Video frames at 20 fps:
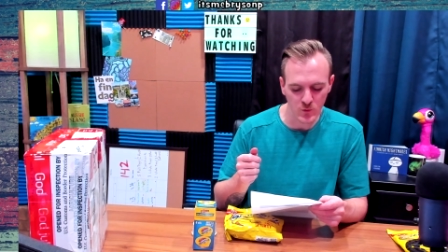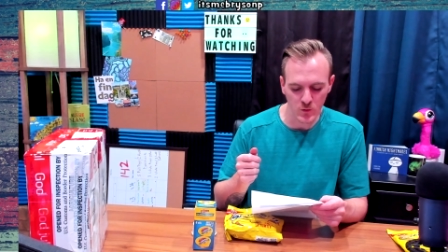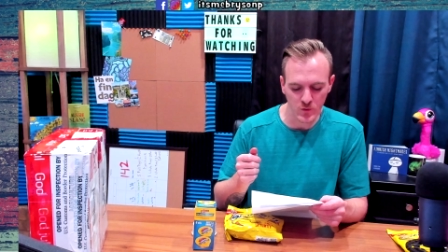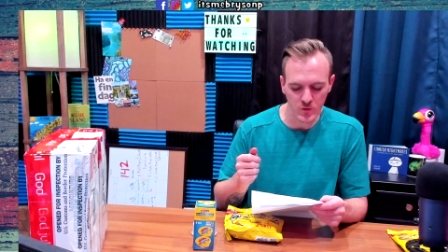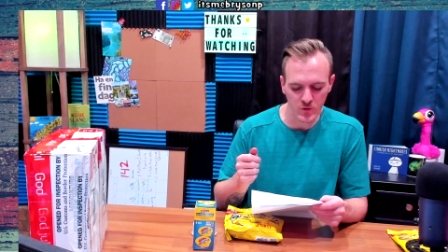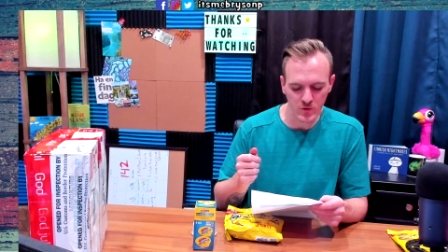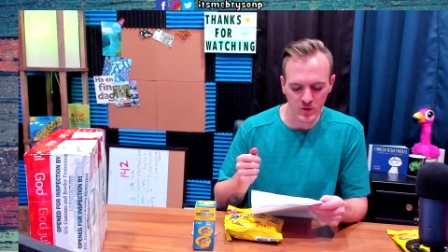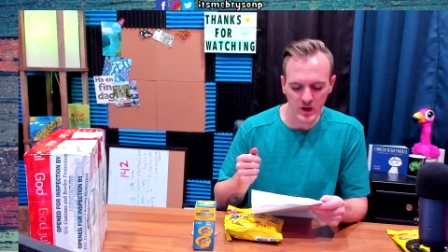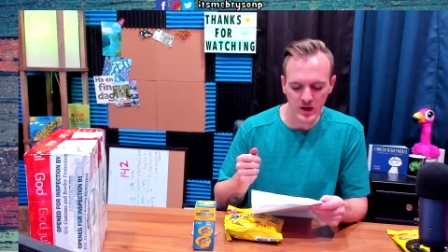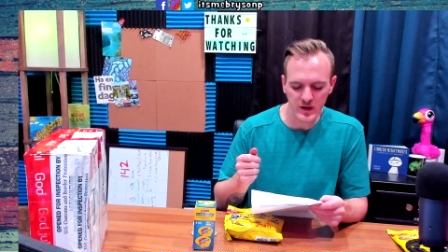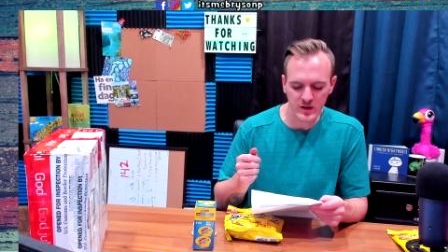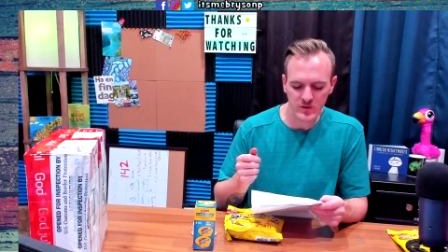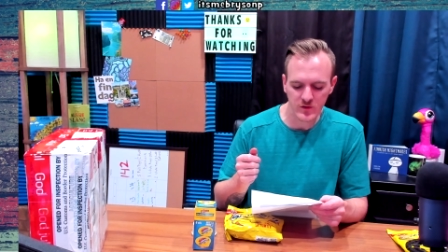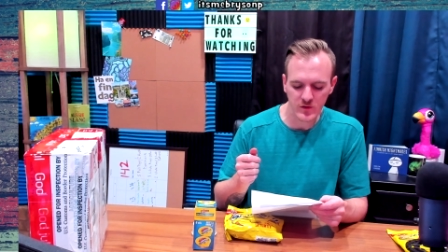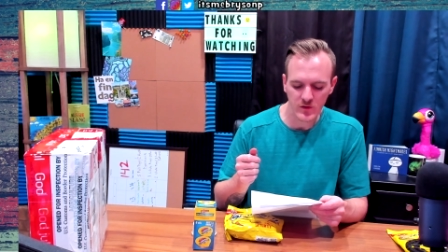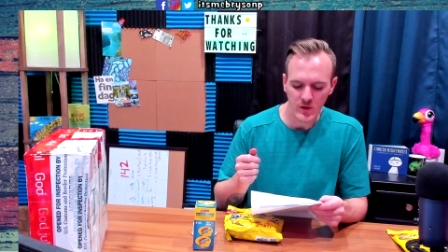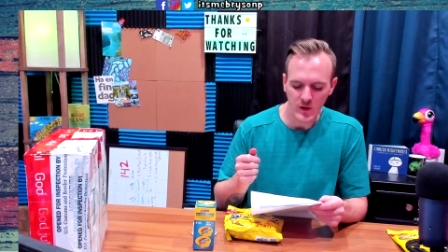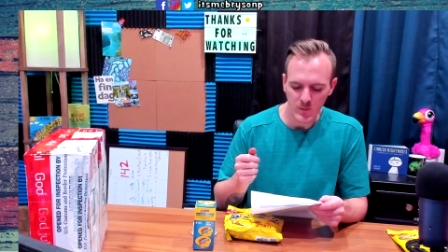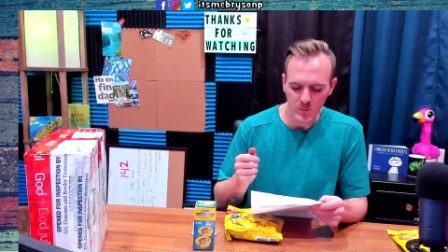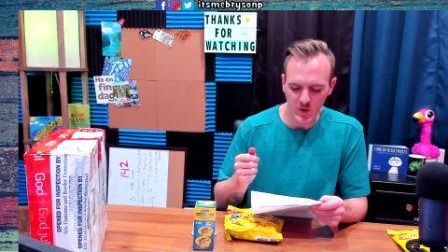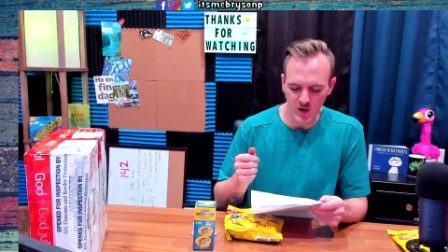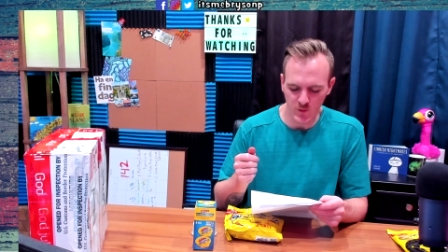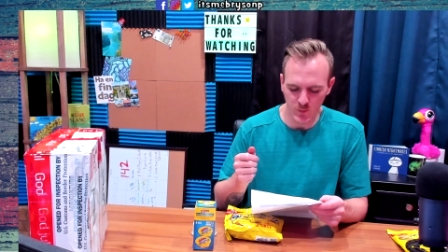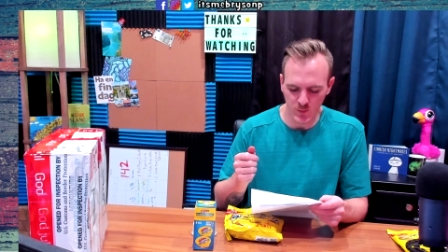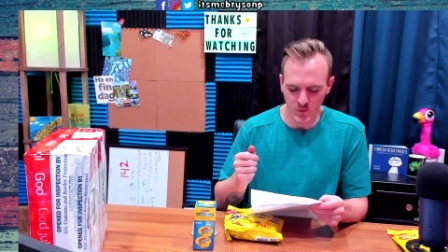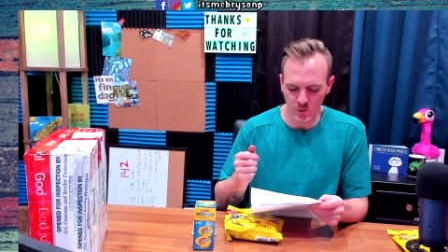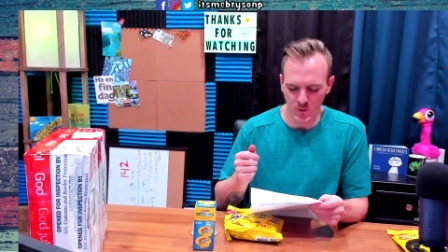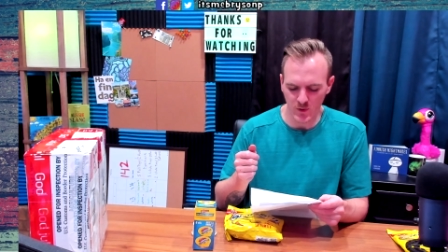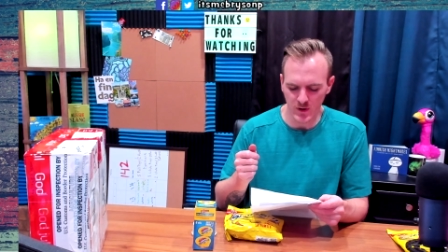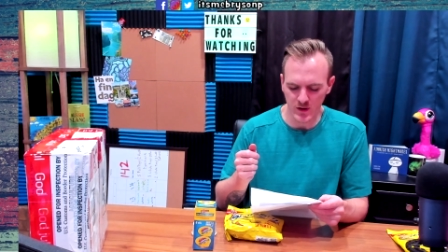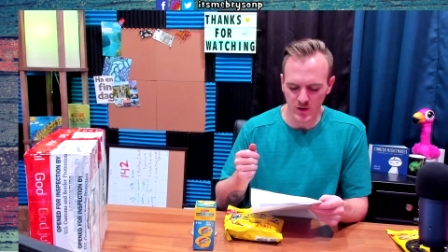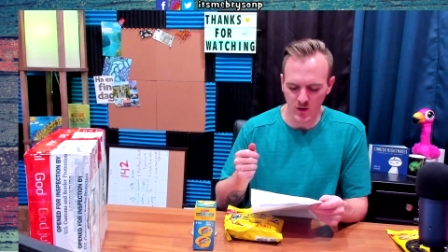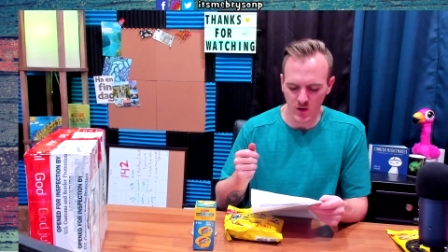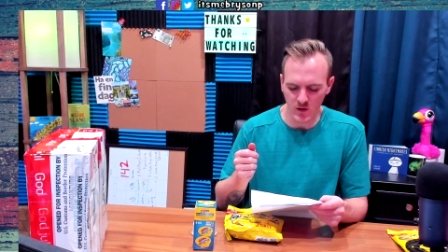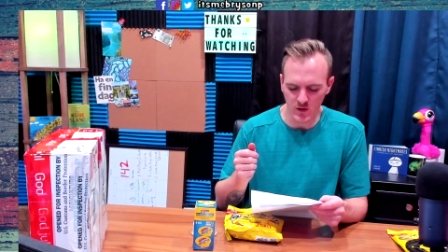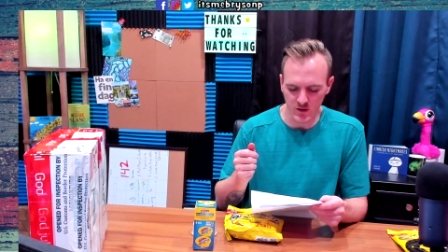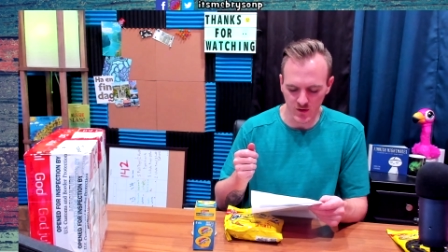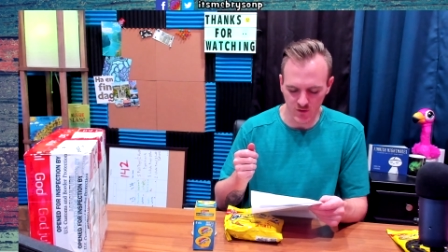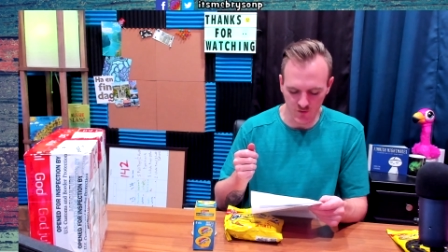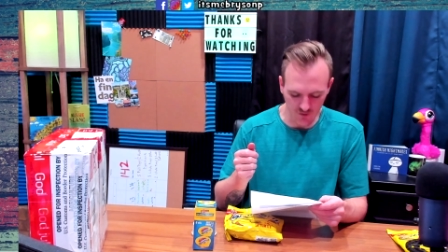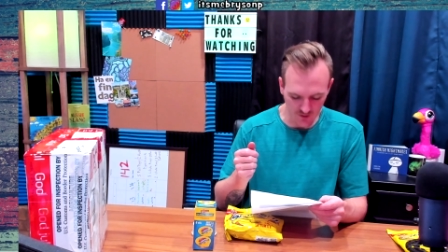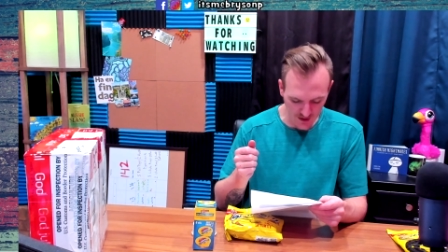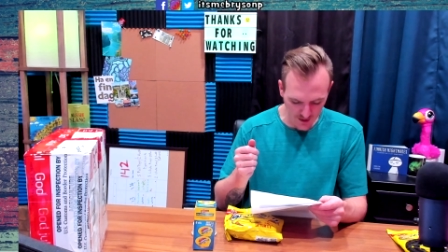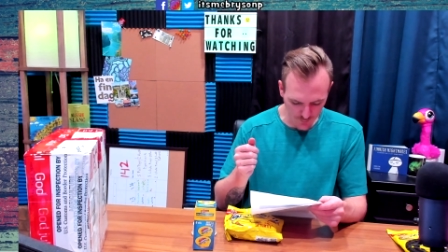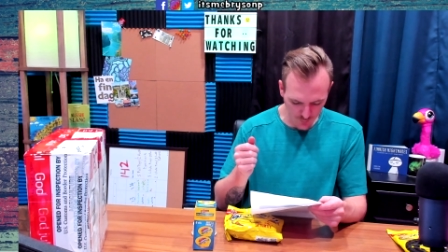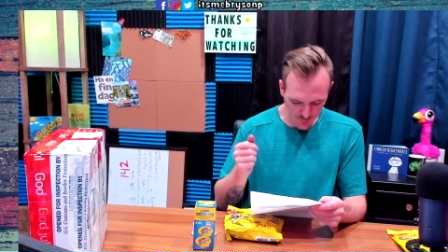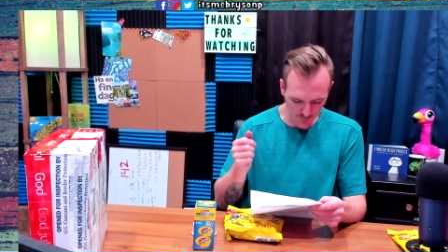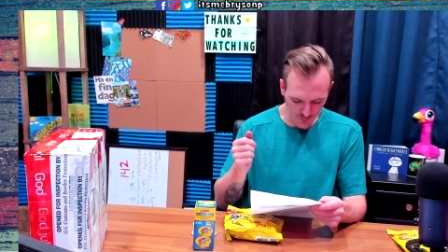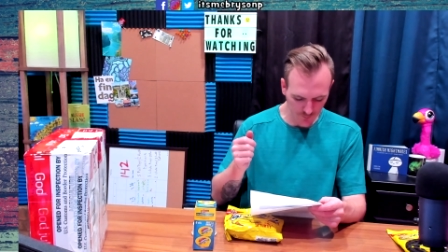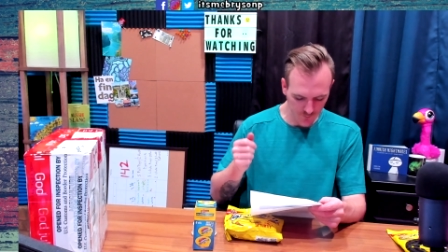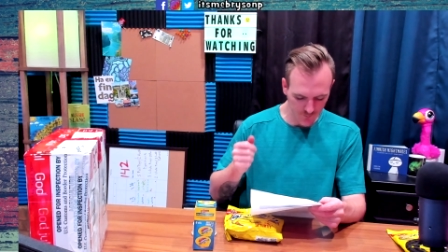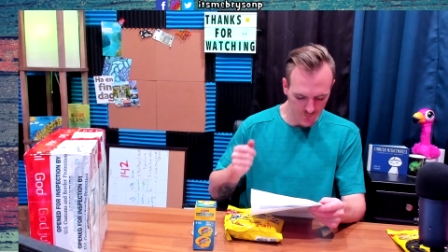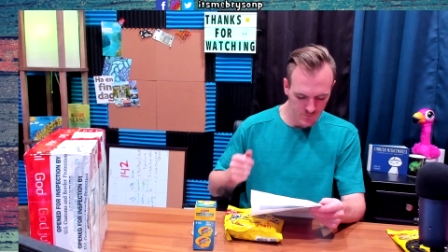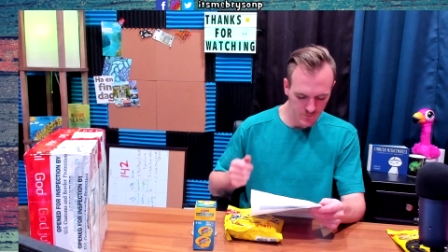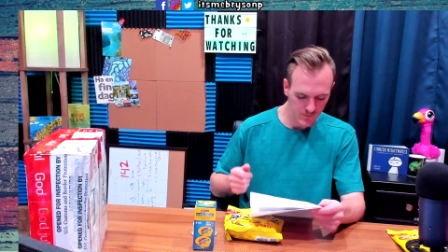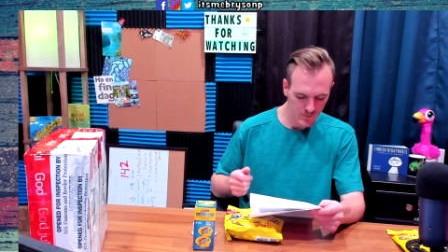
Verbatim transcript: northern lights. Best between August and April.